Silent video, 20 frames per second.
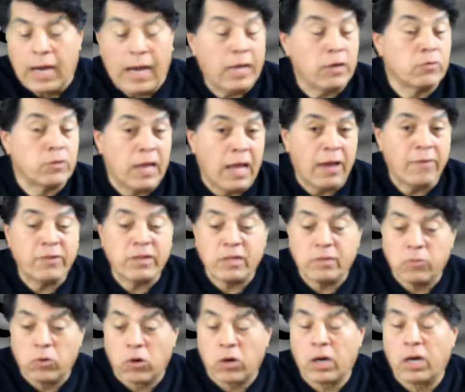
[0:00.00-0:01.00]
I don't have it
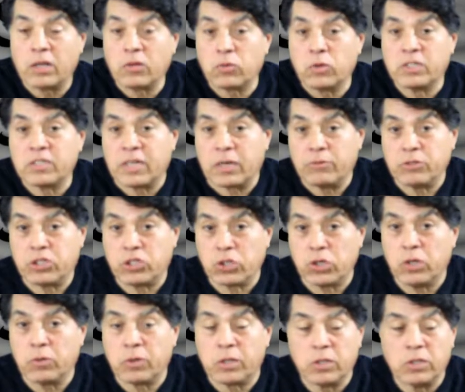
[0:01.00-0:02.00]
anymore, otherwise I would
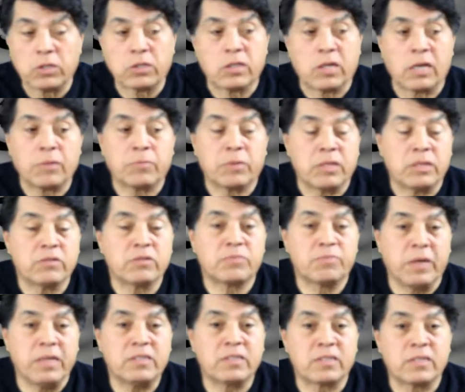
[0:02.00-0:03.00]
show you what it looked like, but it was
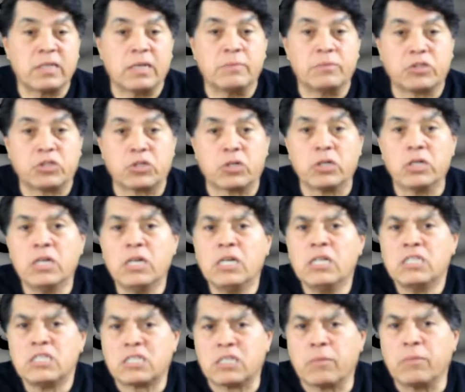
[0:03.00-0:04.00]
basically, I'm sure
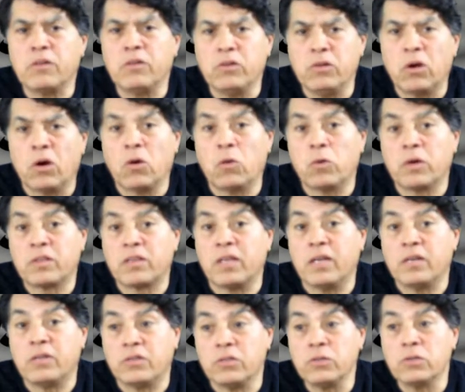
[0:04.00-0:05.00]
some of you know what
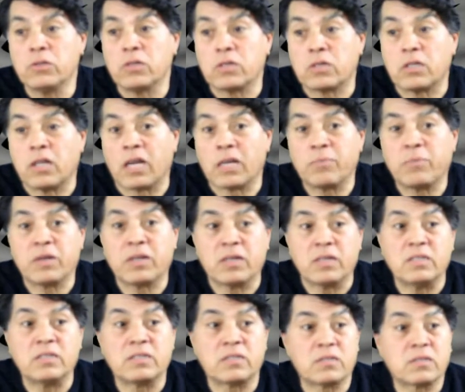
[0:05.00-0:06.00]
they do look like,
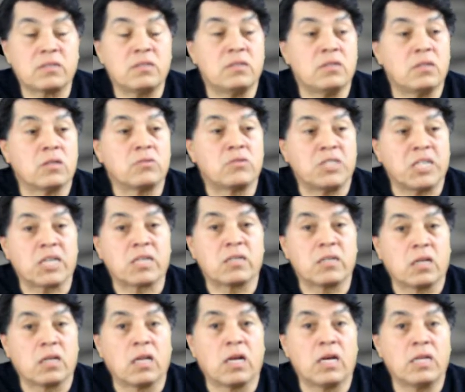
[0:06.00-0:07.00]
because
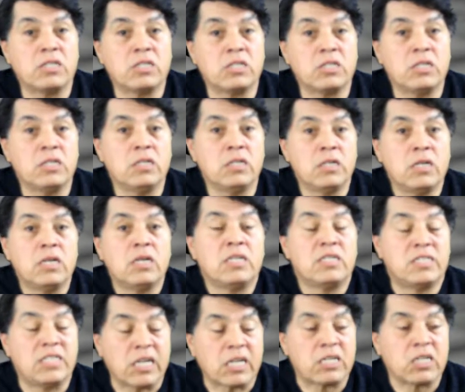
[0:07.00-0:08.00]
technology
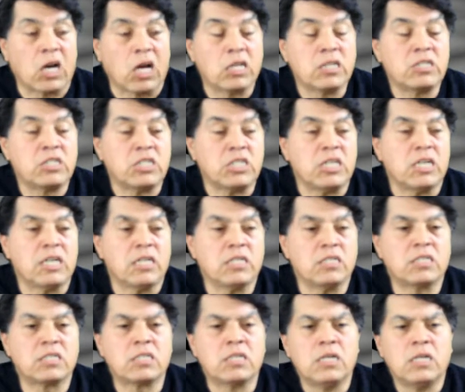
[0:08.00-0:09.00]

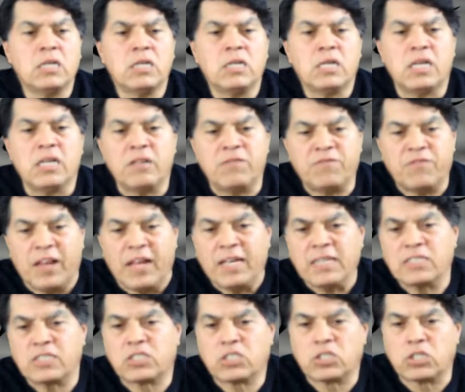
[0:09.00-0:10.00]
has
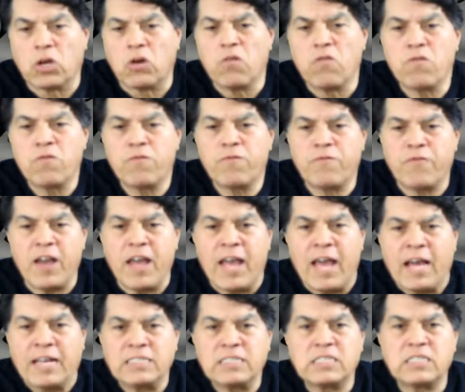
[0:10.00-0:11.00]
advanced so
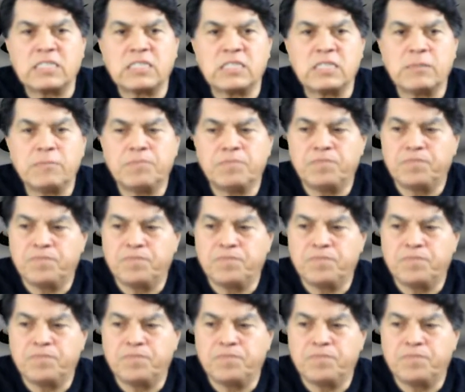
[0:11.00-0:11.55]
fast